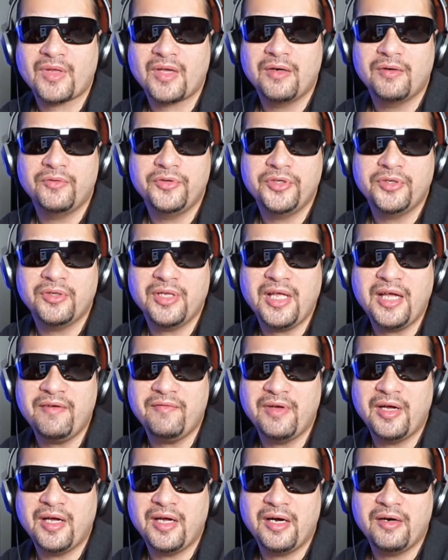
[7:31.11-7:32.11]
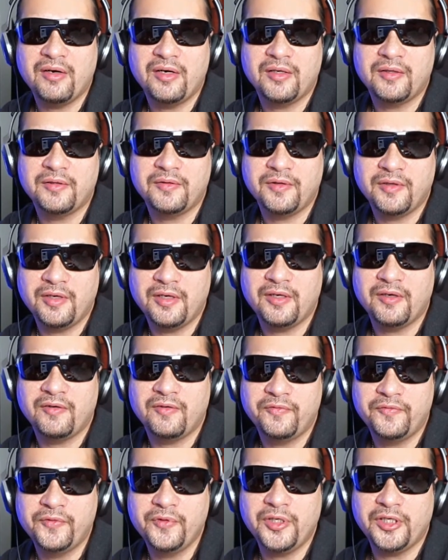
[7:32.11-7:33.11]
A real
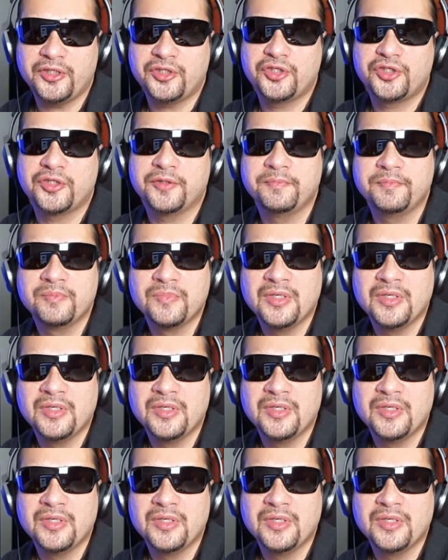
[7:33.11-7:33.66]
footage.